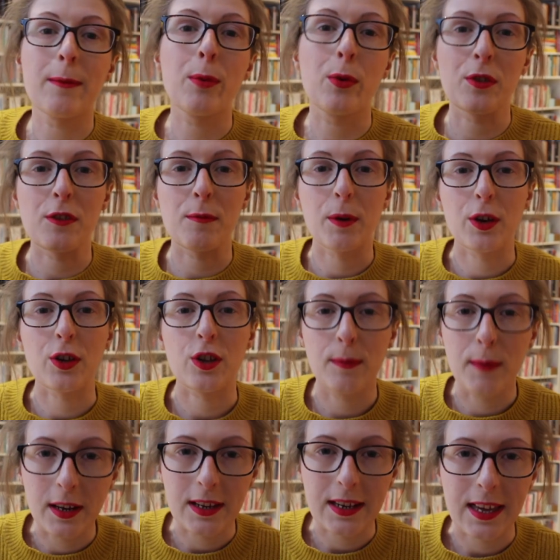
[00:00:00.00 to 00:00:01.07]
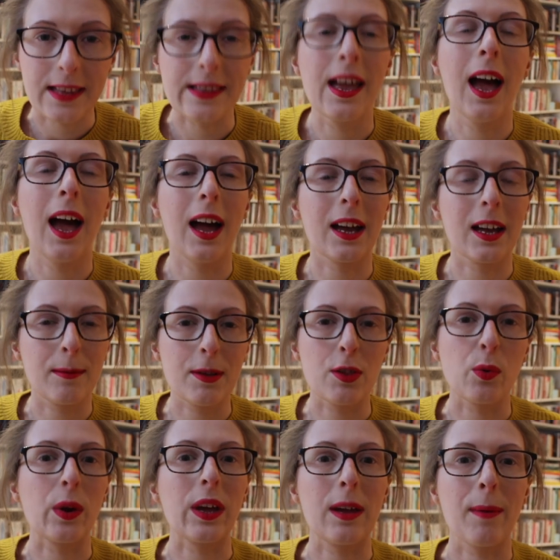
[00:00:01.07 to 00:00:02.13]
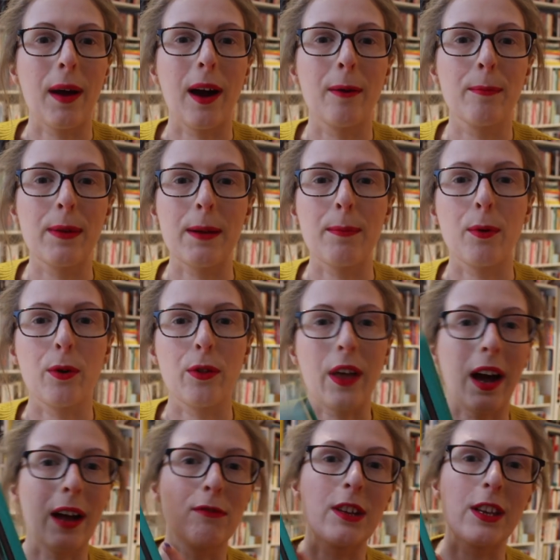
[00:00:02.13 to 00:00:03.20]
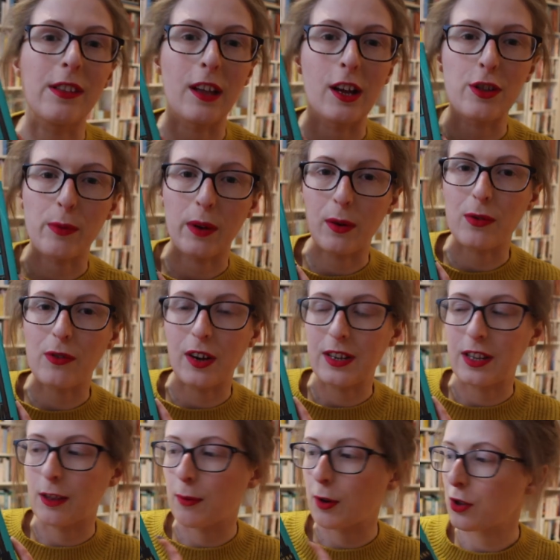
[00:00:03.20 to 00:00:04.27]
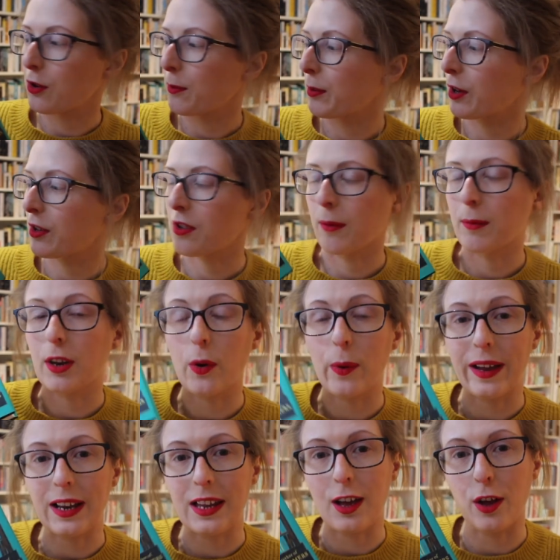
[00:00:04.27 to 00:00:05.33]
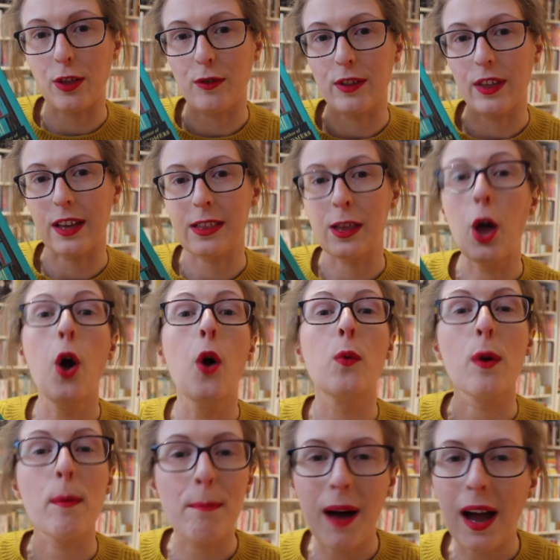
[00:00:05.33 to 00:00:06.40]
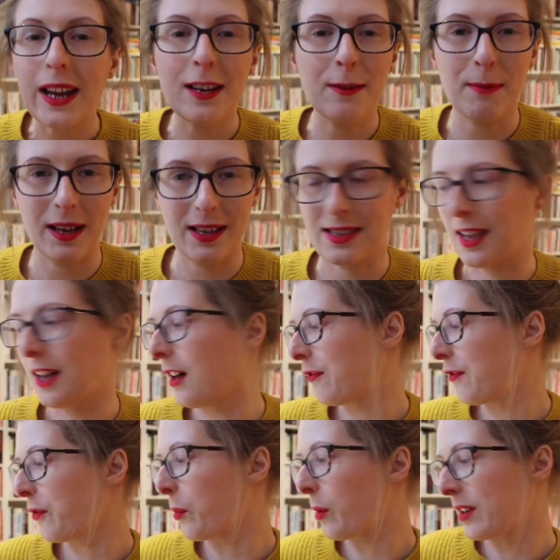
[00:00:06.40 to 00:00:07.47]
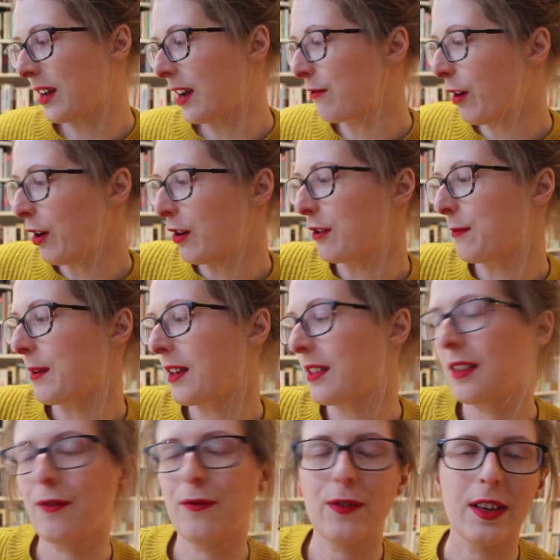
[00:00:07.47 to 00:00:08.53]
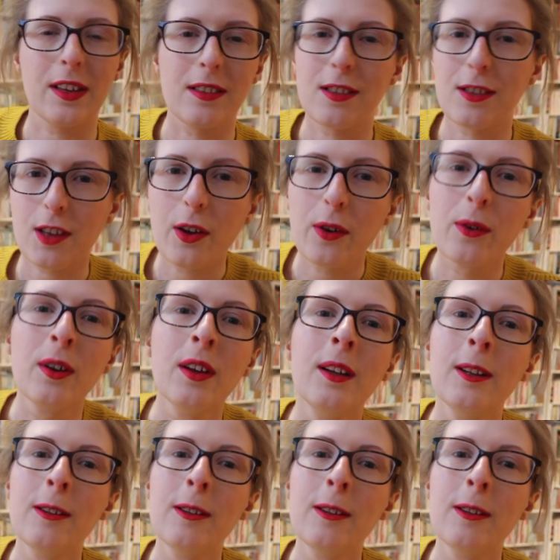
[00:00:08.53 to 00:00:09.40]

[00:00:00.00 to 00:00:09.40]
the importance of bookish communities, I'm going to be talking about people that I researched when I was writing the Bookshop book. So I'm going to quickly go through this, remind myself of what I wrote, because it feels so